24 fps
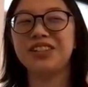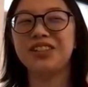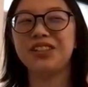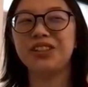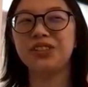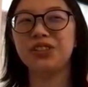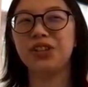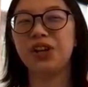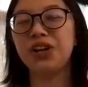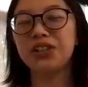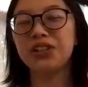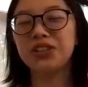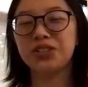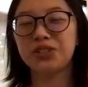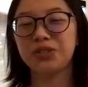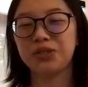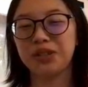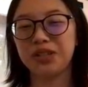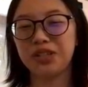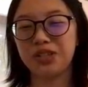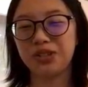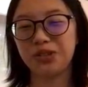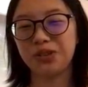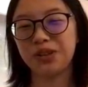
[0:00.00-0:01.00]
The long
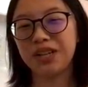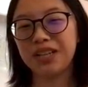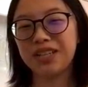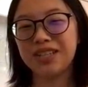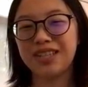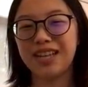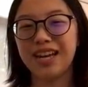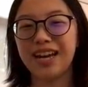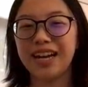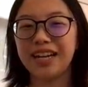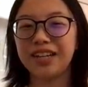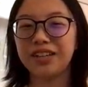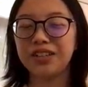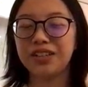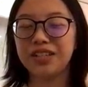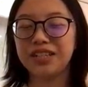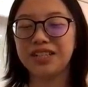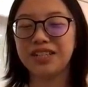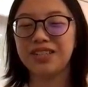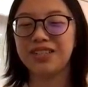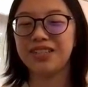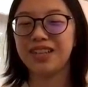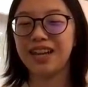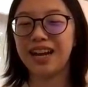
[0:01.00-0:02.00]
story short is that I couldn't
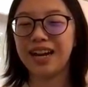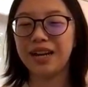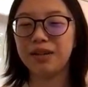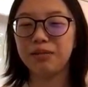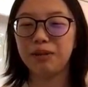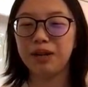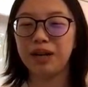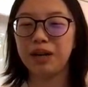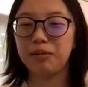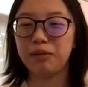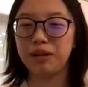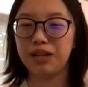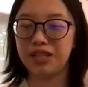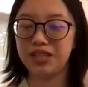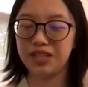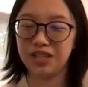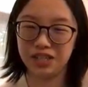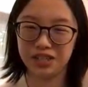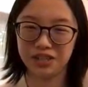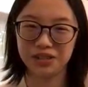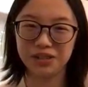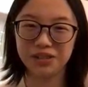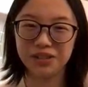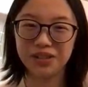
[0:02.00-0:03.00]
decide what I wanted to
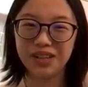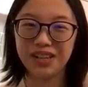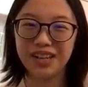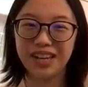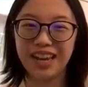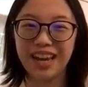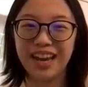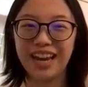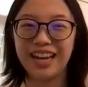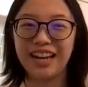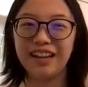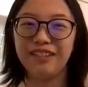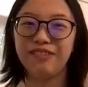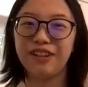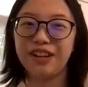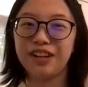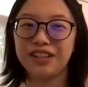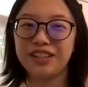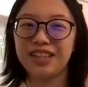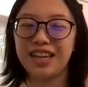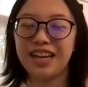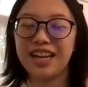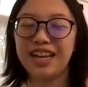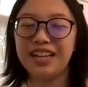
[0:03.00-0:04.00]
do, and I
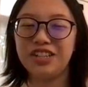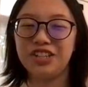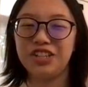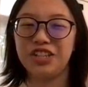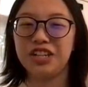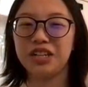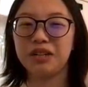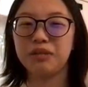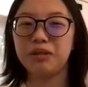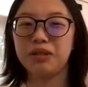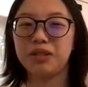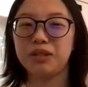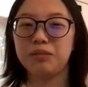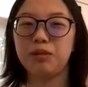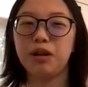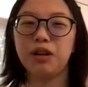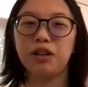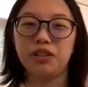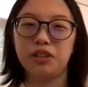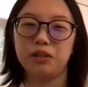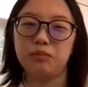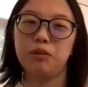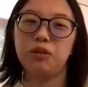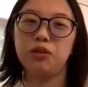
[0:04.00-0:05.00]
figured that engineering was
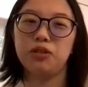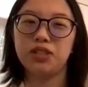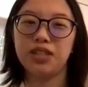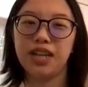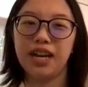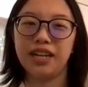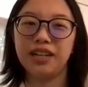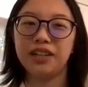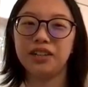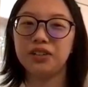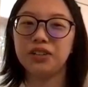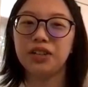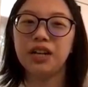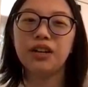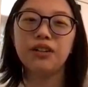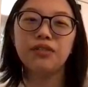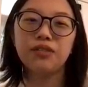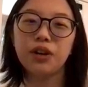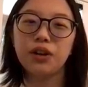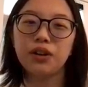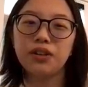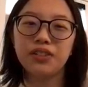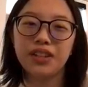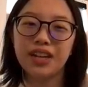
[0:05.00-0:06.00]
probably the most technical out of
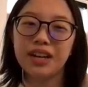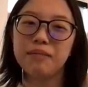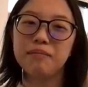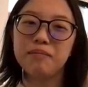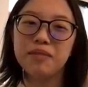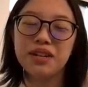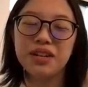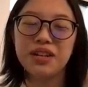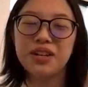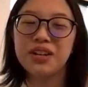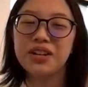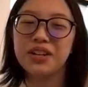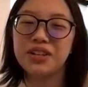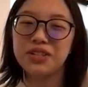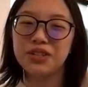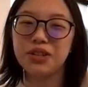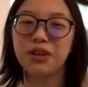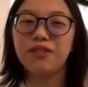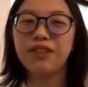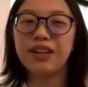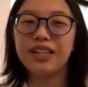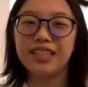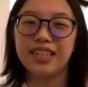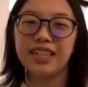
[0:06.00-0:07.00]
all of them. So
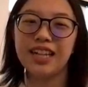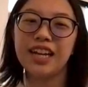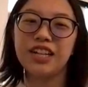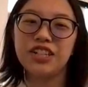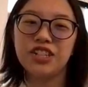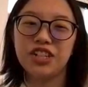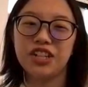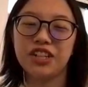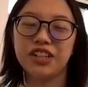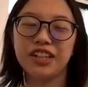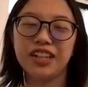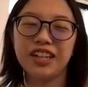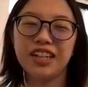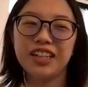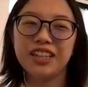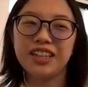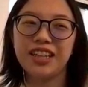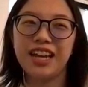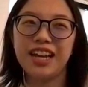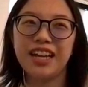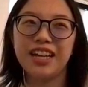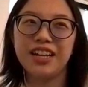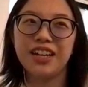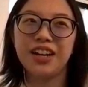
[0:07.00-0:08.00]
if I did engineering,
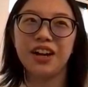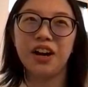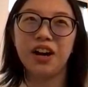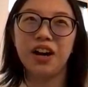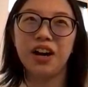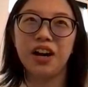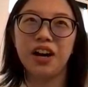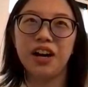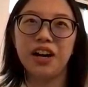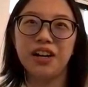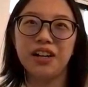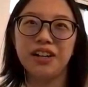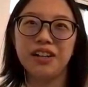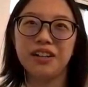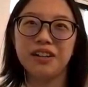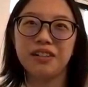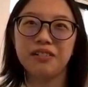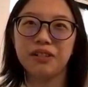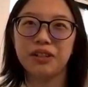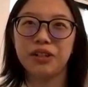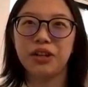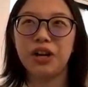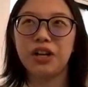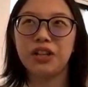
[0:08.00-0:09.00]
then
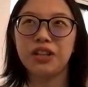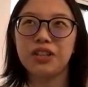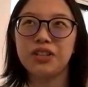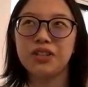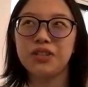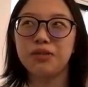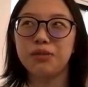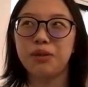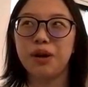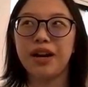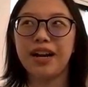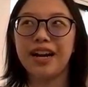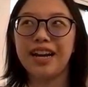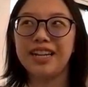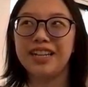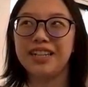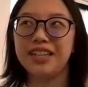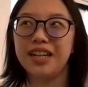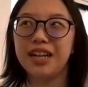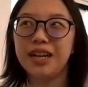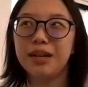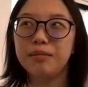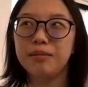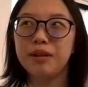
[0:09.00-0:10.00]
regardless of where I
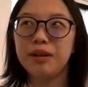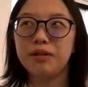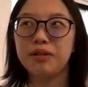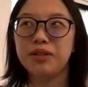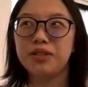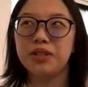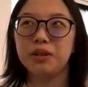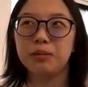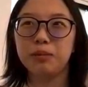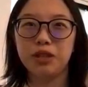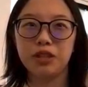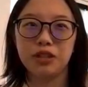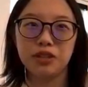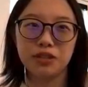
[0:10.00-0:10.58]
ended up, it would still be